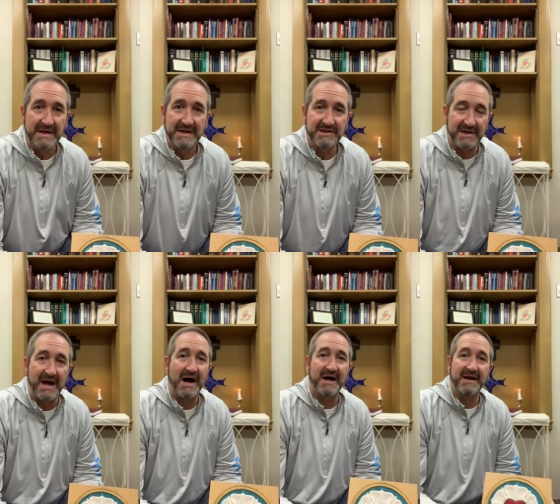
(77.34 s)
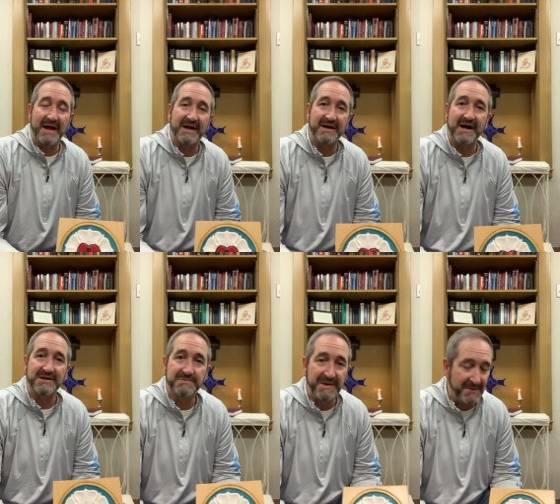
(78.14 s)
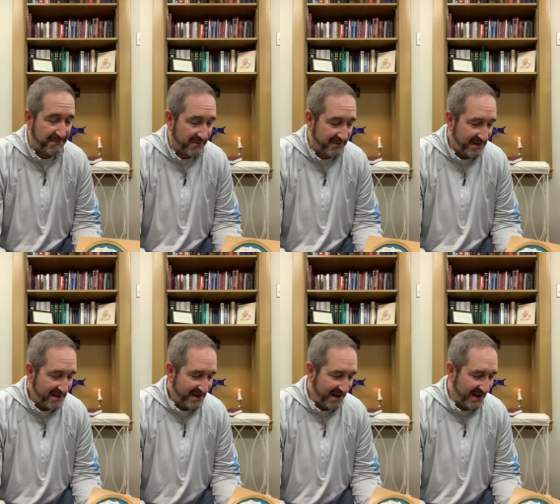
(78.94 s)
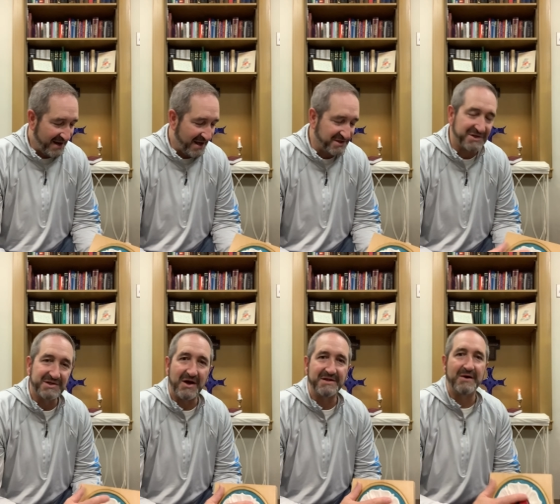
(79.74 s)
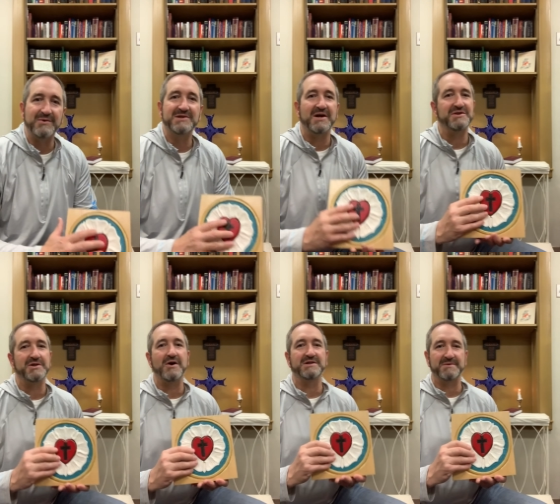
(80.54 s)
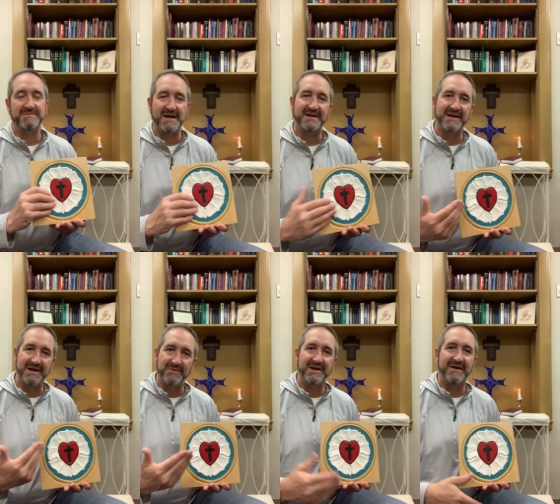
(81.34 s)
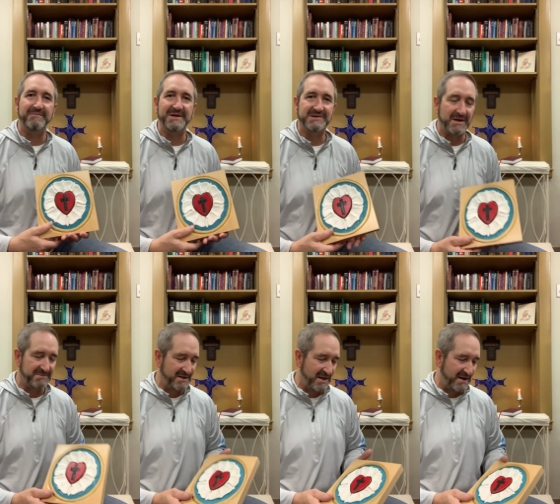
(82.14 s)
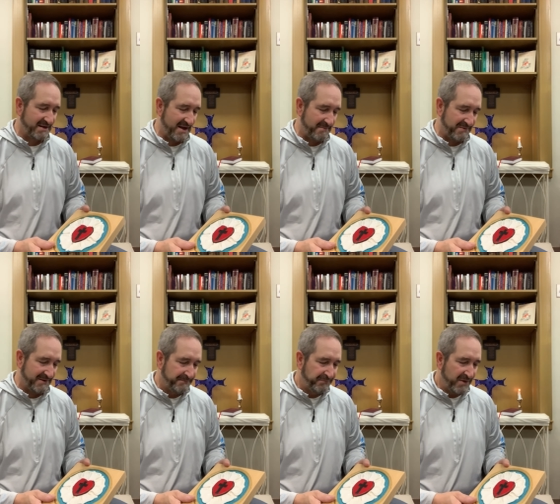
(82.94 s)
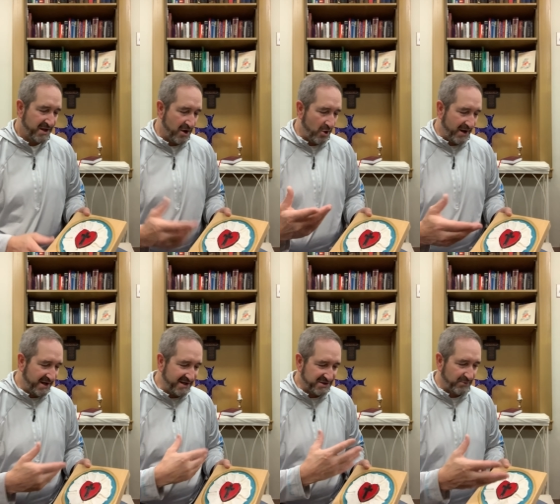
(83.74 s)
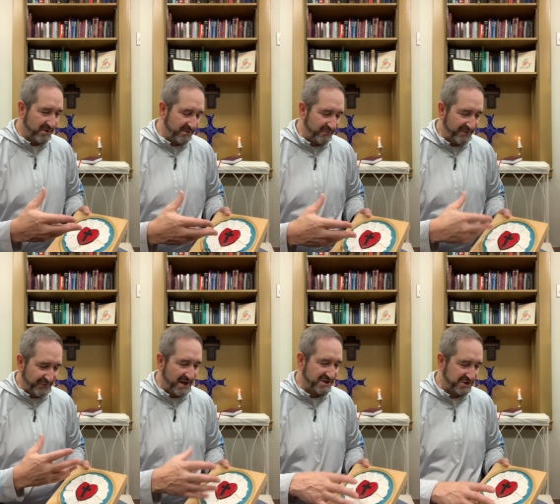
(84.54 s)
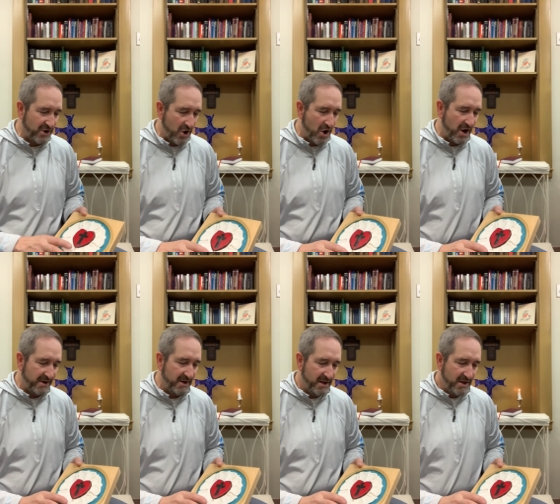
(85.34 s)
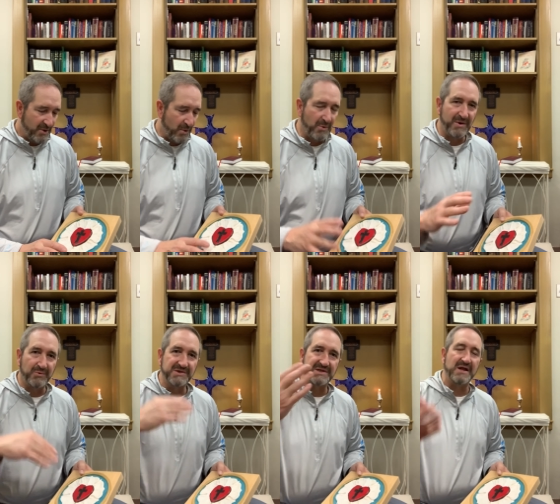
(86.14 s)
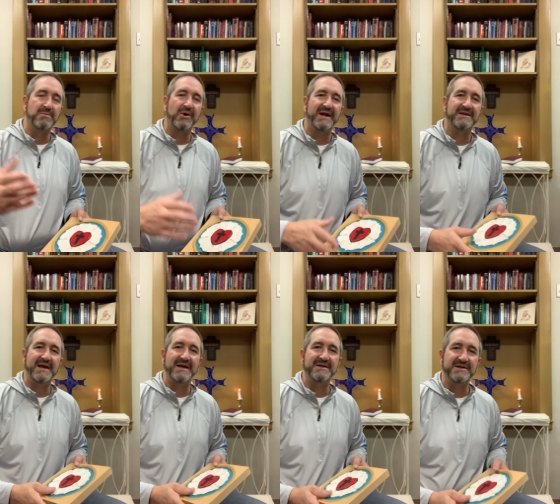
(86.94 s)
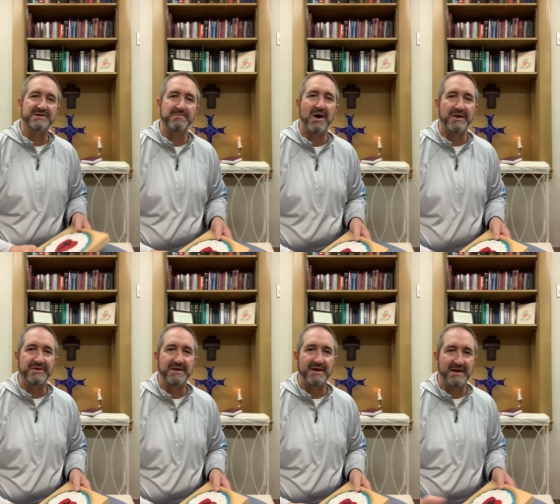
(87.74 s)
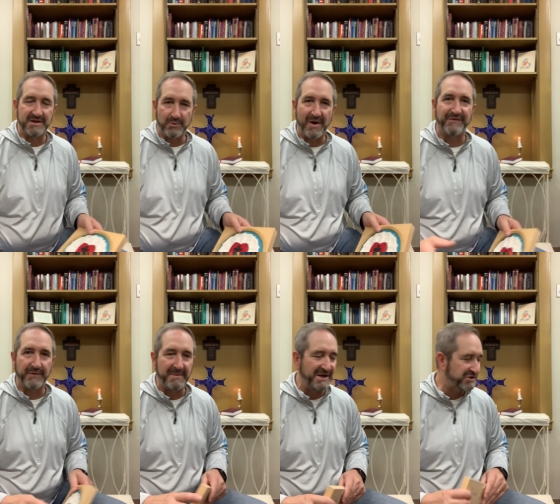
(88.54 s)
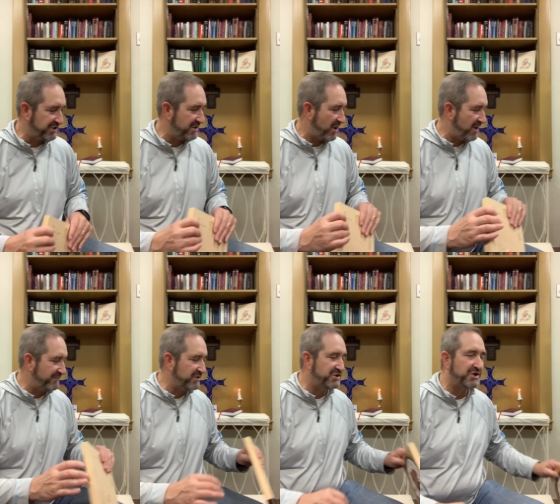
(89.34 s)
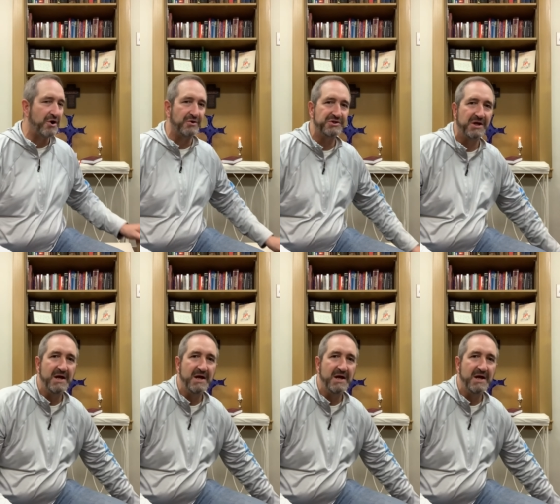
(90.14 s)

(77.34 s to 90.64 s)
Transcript: to God and God's people. And I just thought that was such an awesome thing that he would give me something like that. But, you know, it is a re reflection on what we will celebrate at the end of this month in the reformation of the church,